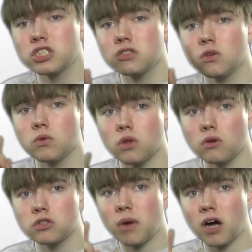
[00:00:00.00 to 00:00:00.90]
single
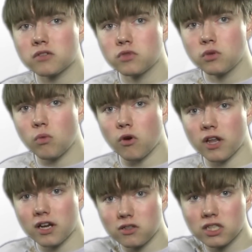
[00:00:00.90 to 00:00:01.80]
Lojban root
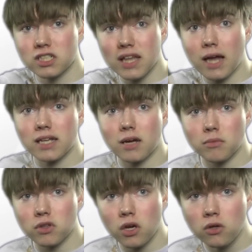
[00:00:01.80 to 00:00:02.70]
word, and I'll link to that
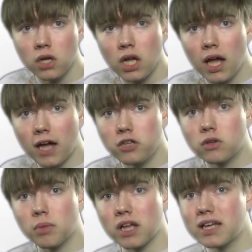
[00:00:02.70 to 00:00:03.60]
down below. And
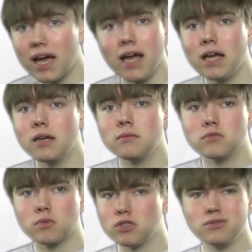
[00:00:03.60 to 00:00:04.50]
you can play
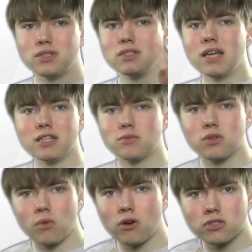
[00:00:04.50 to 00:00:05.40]
games where you can guess
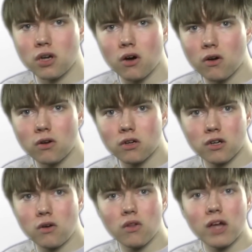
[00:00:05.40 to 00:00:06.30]
what the words
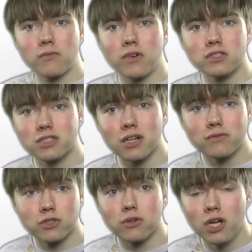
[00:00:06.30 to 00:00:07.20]
are and all that fun
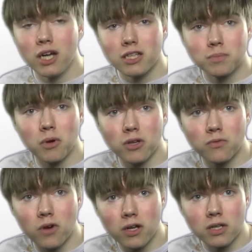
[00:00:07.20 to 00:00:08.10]
stuff, so it's
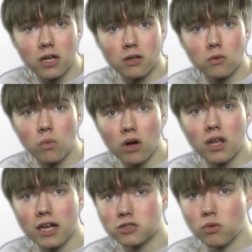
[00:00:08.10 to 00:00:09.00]
pretty fun. And
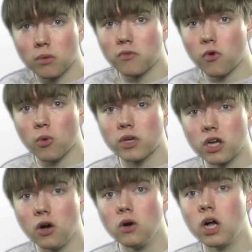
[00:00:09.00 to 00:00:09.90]
one last word before
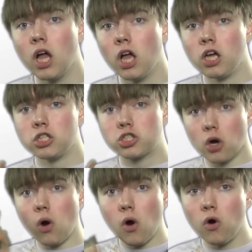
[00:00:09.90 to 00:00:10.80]
we go.
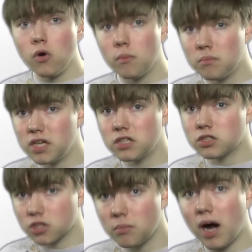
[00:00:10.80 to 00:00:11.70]
Shoho
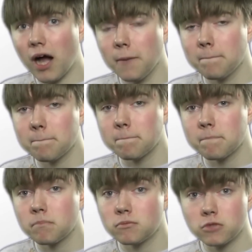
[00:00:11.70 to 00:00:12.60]
means goodbye.
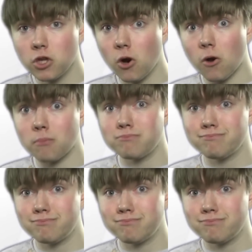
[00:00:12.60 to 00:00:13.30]
Shoho.